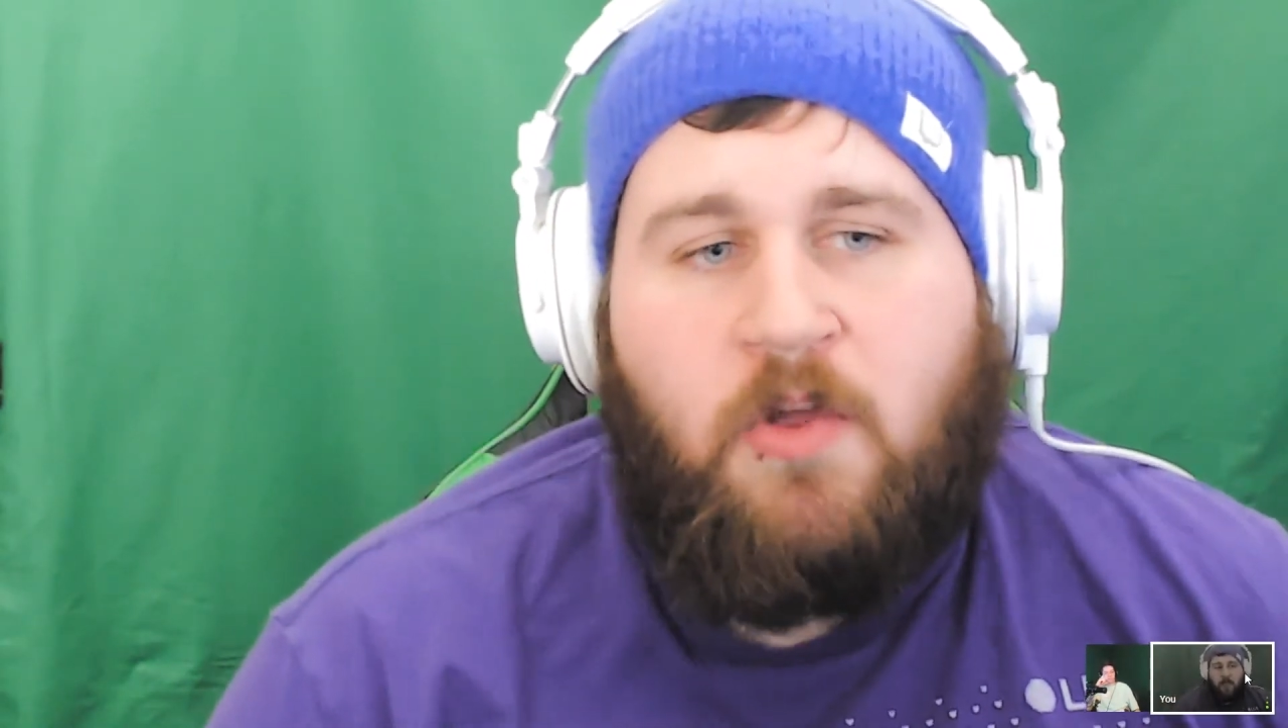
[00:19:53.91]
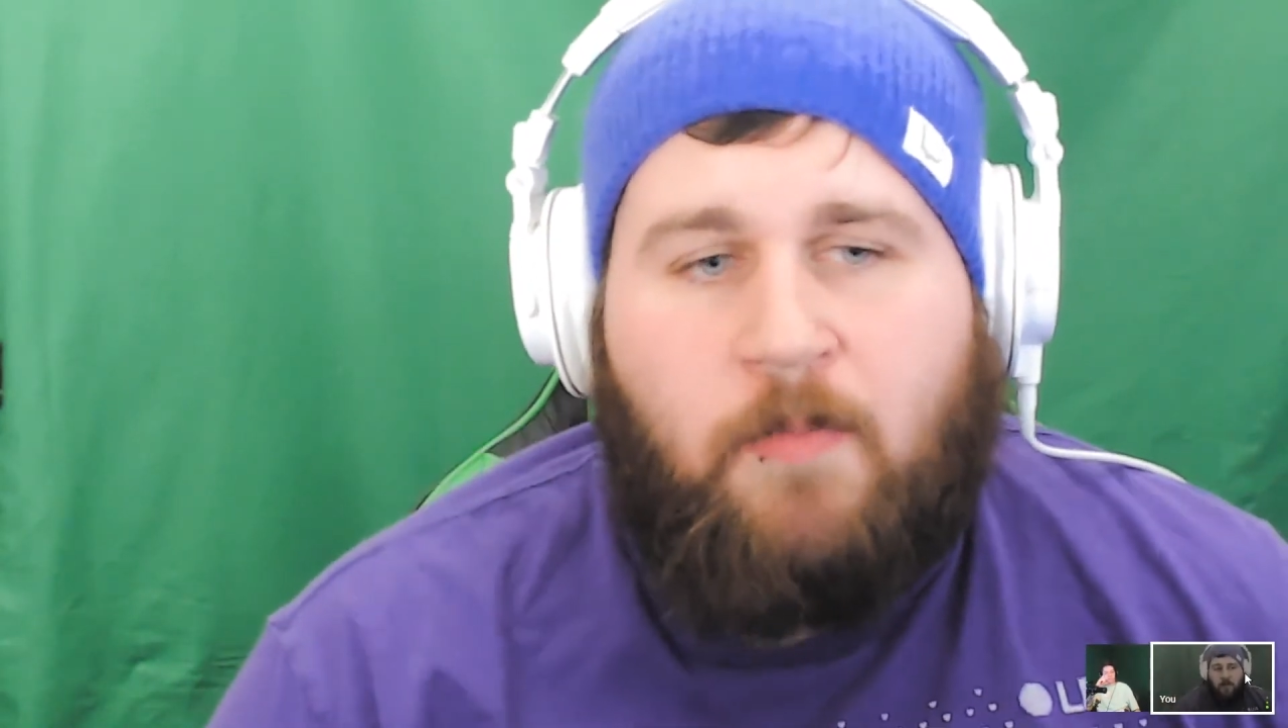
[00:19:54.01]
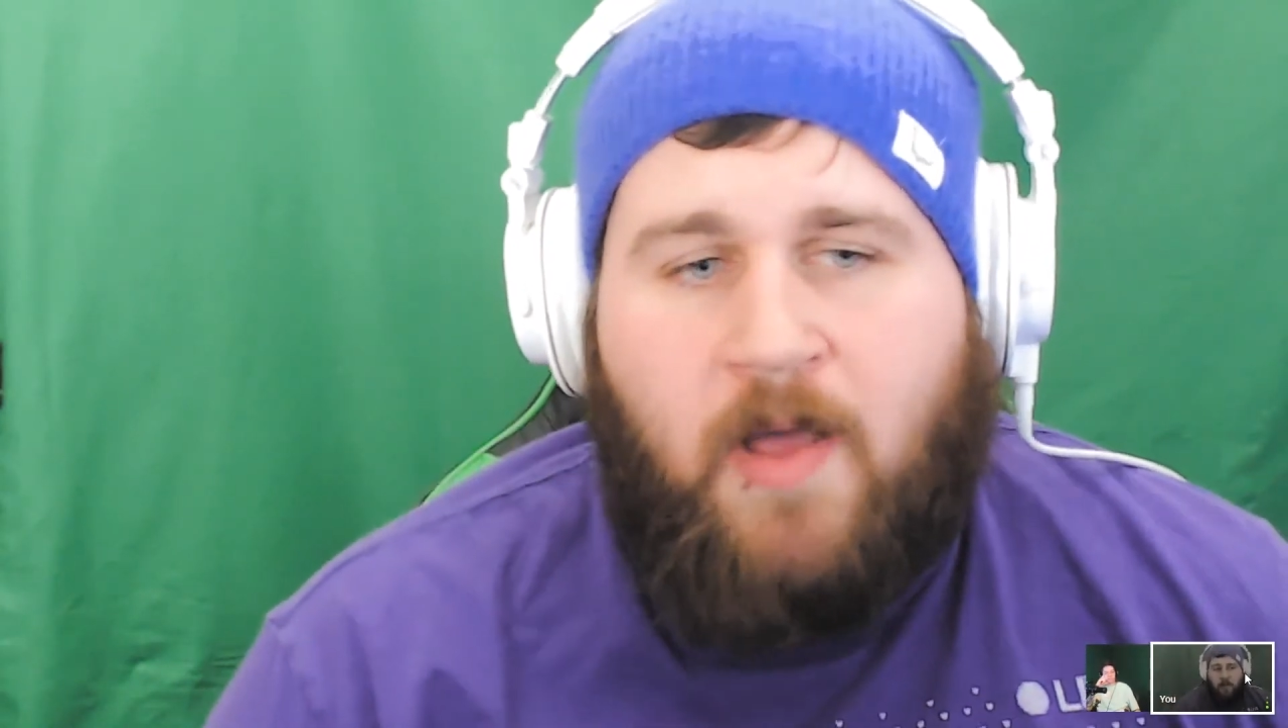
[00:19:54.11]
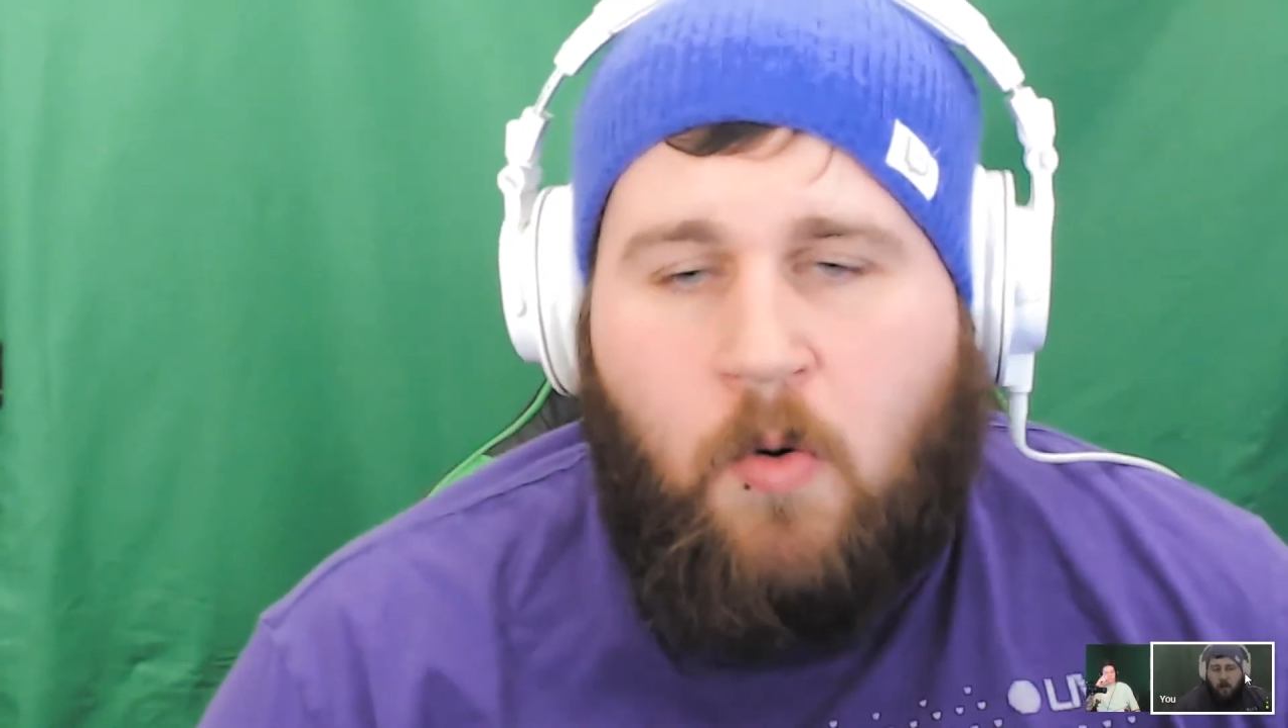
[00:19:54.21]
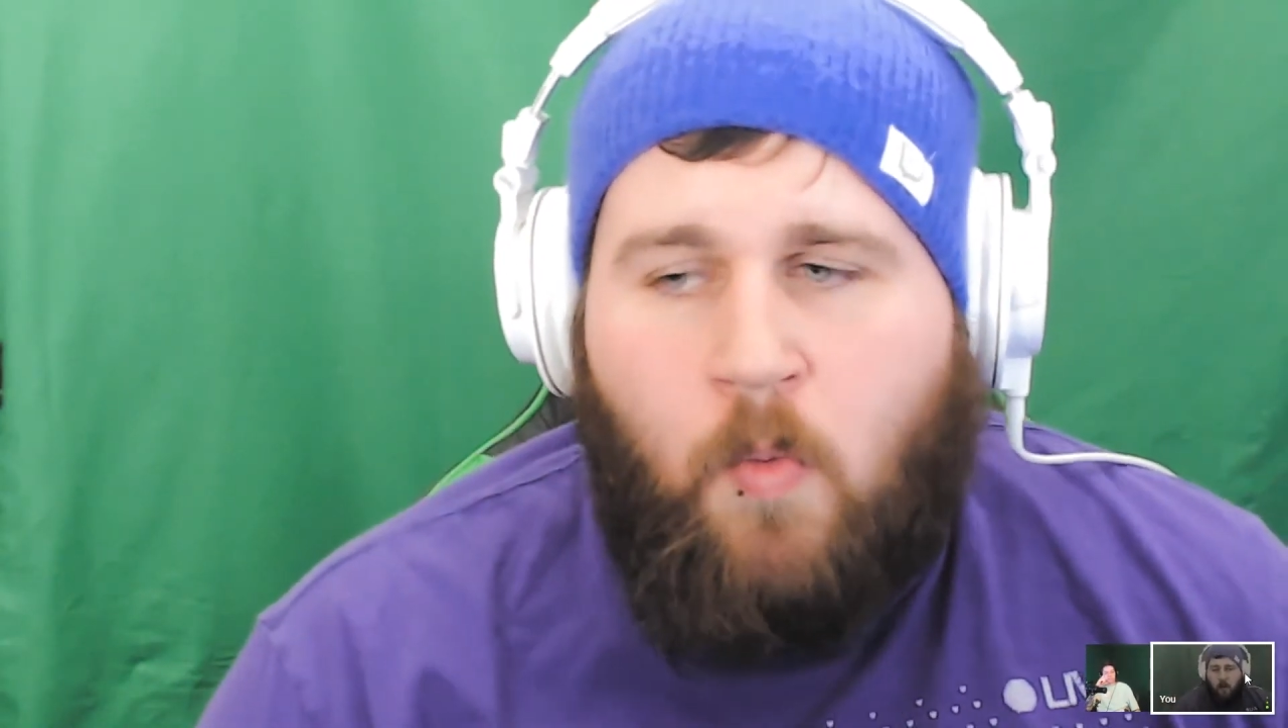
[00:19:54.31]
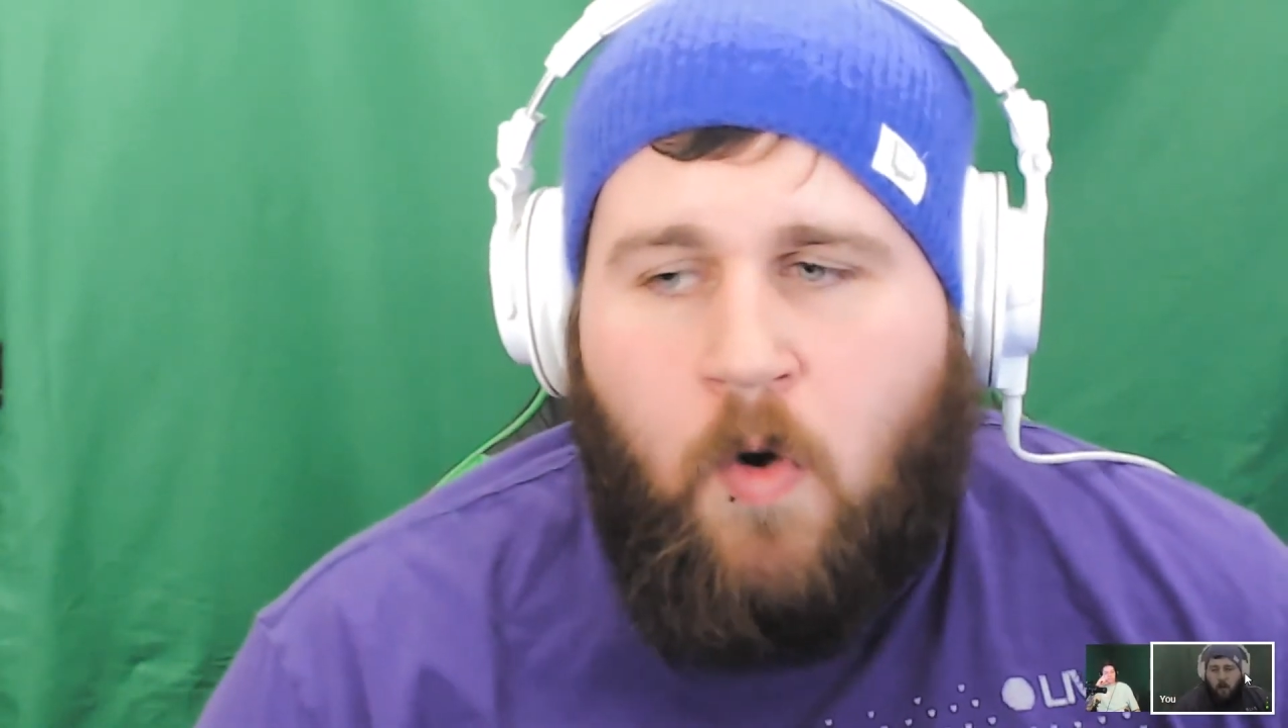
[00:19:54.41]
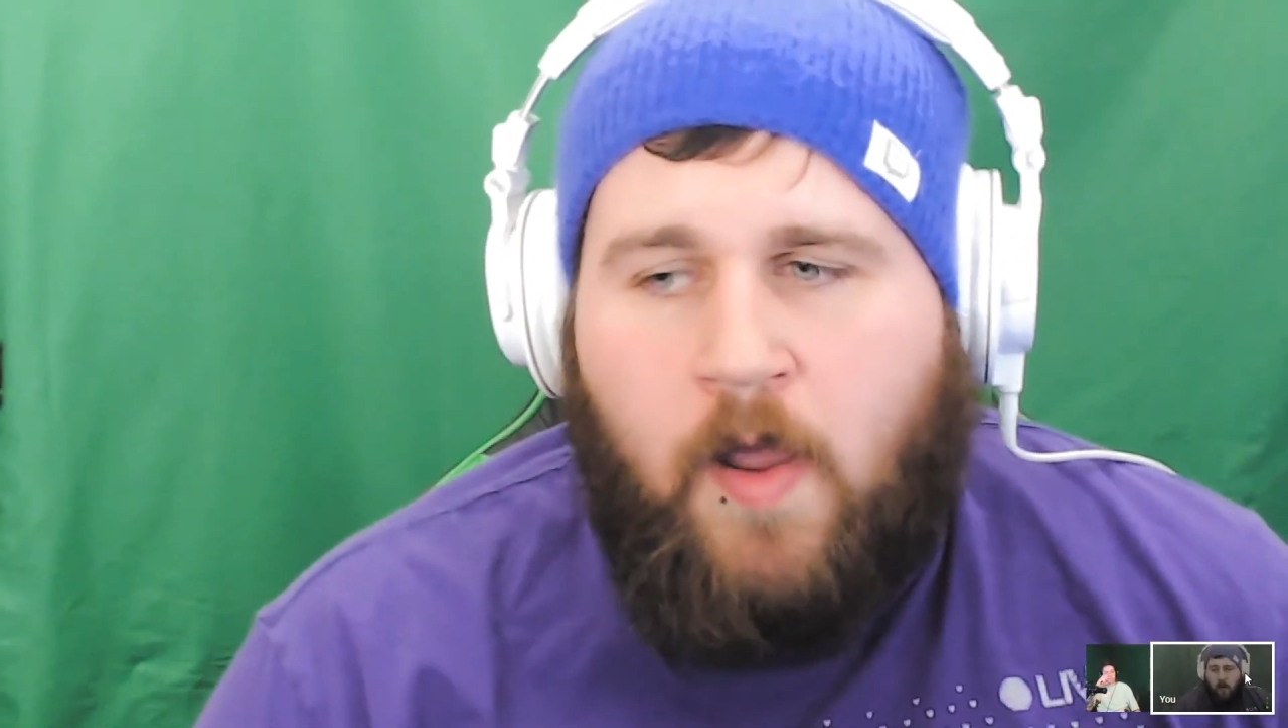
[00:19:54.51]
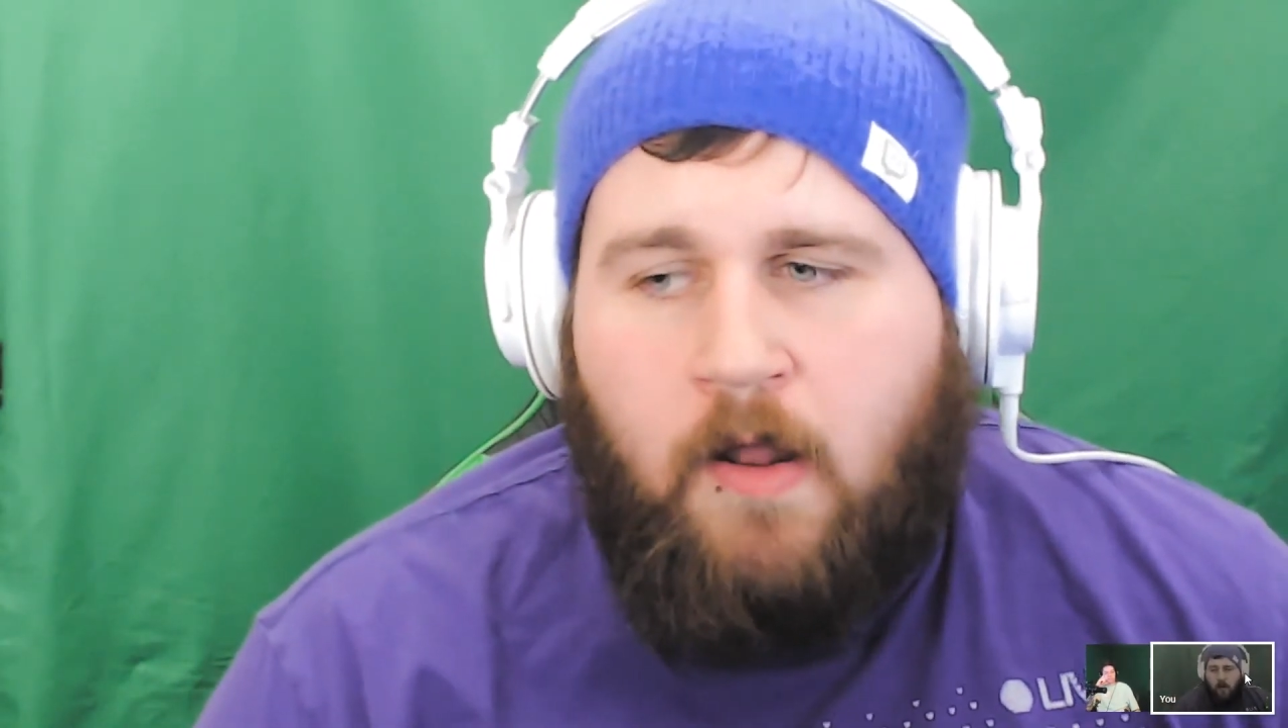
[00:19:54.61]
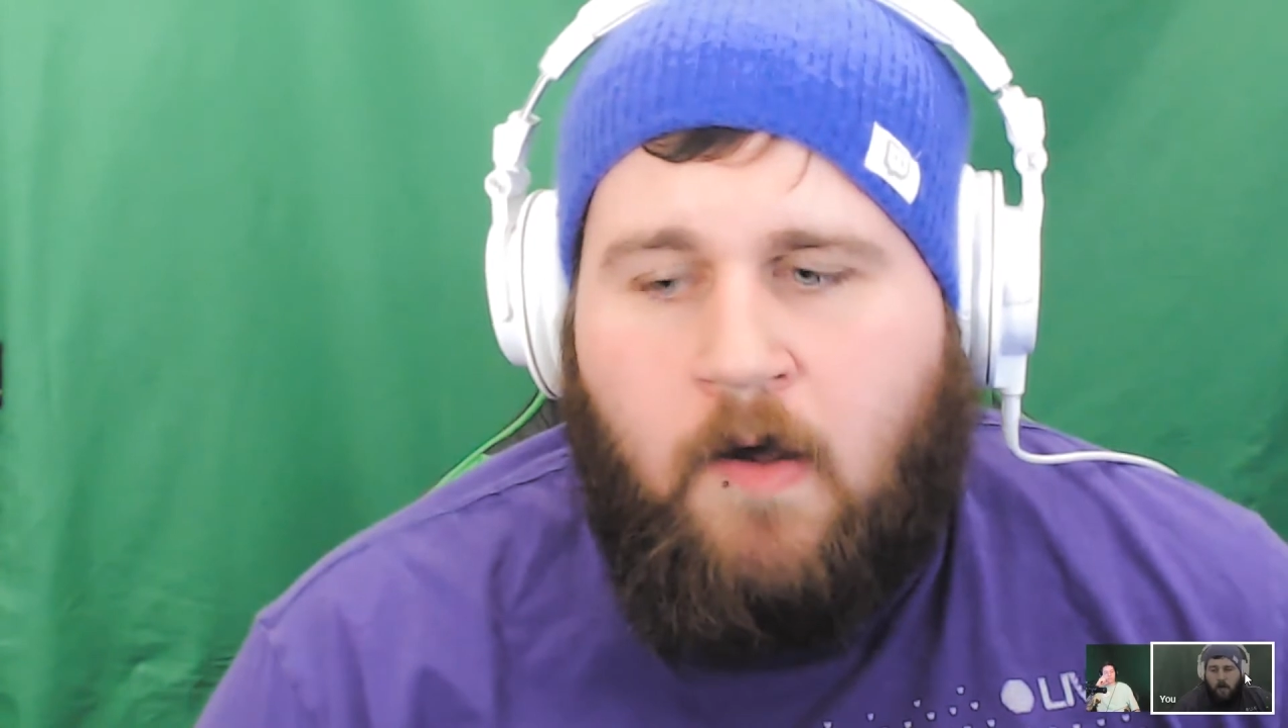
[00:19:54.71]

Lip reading: no matter what.